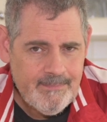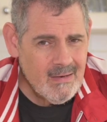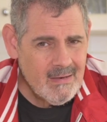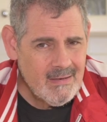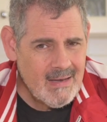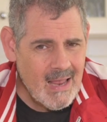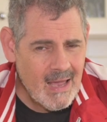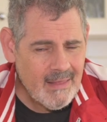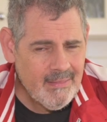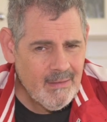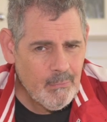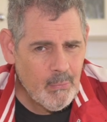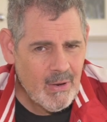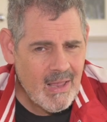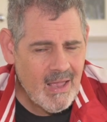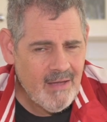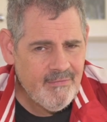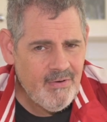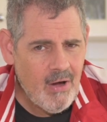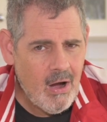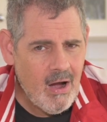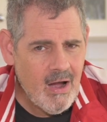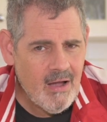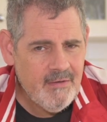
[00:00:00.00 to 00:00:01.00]
Now that we have
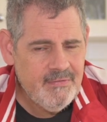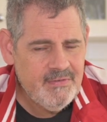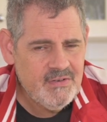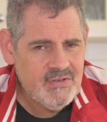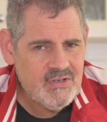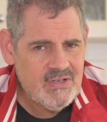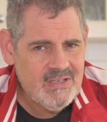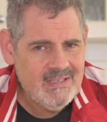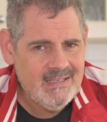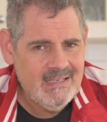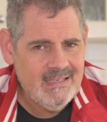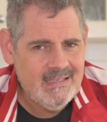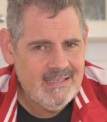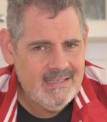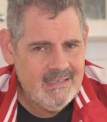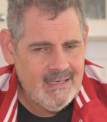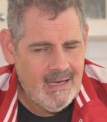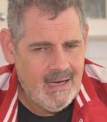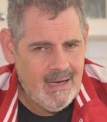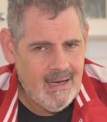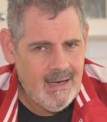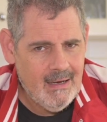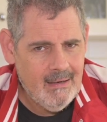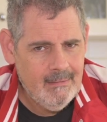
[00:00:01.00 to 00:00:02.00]
high efficiency
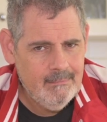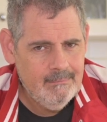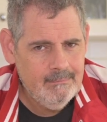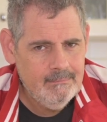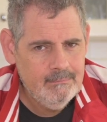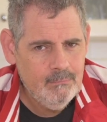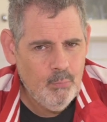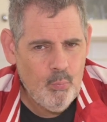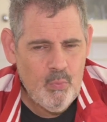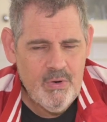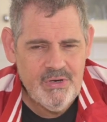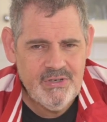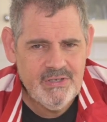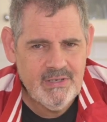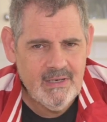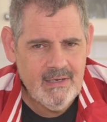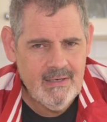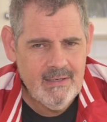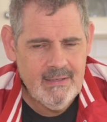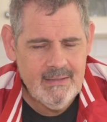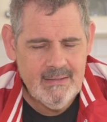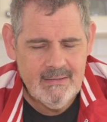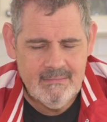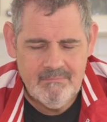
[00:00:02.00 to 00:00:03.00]
star, which
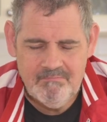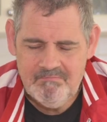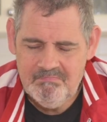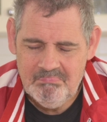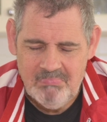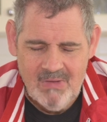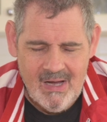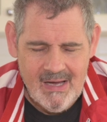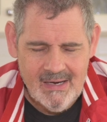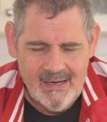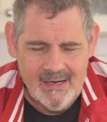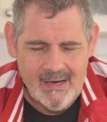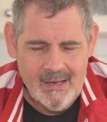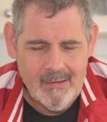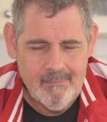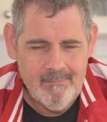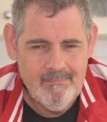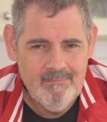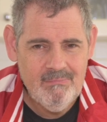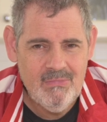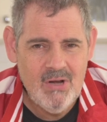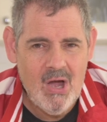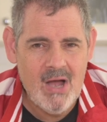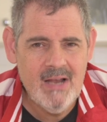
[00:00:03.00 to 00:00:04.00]
is, I don't know,
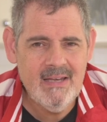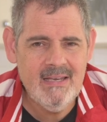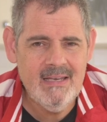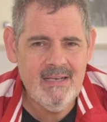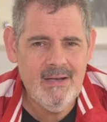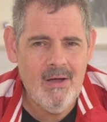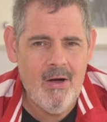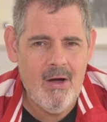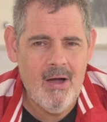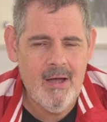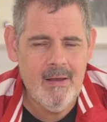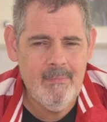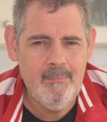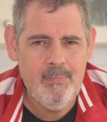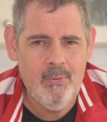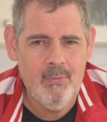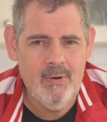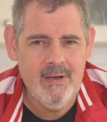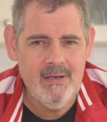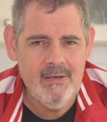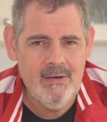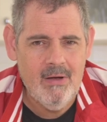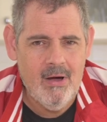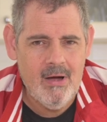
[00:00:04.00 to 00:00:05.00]

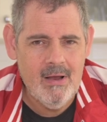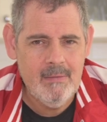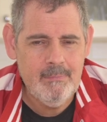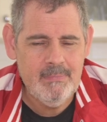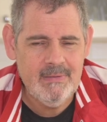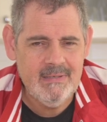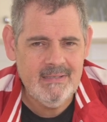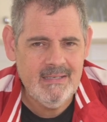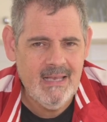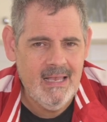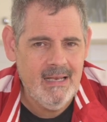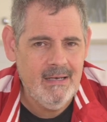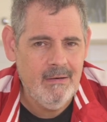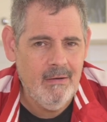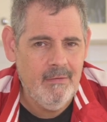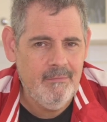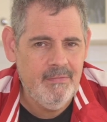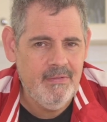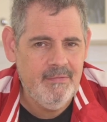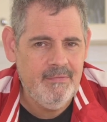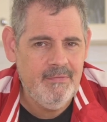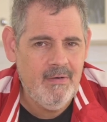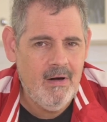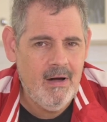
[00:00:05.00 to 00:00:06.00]
99.9% of
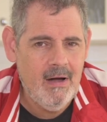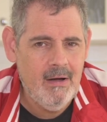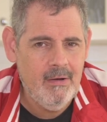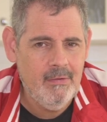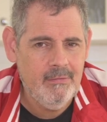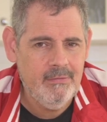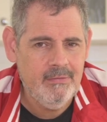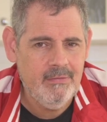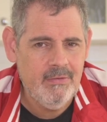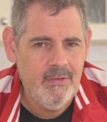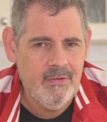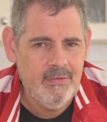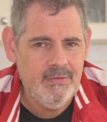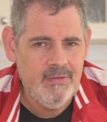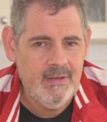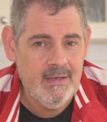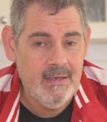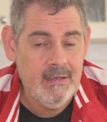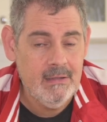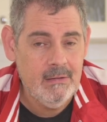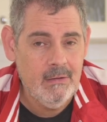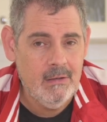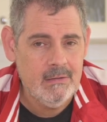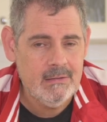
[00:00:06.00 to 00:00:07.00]
the files that
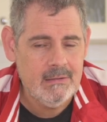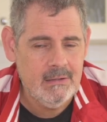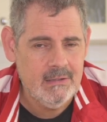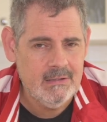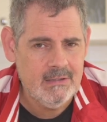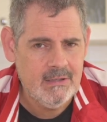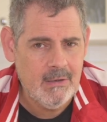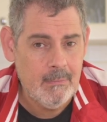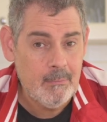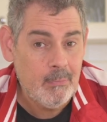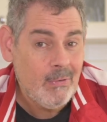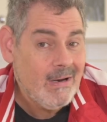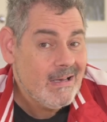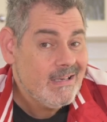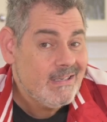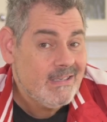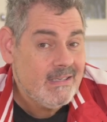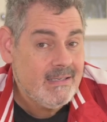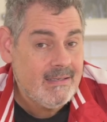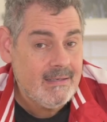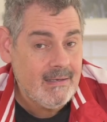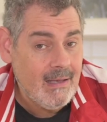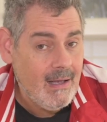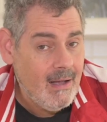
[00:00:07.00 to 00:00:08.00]
the lossless
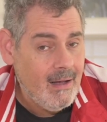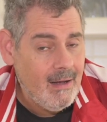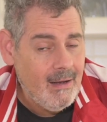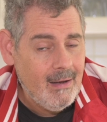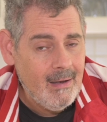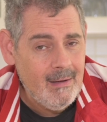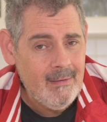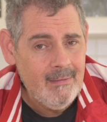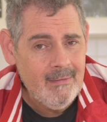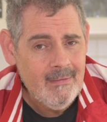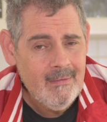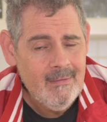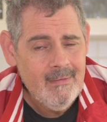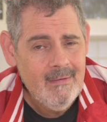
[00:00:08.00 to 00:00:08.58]
compressed are,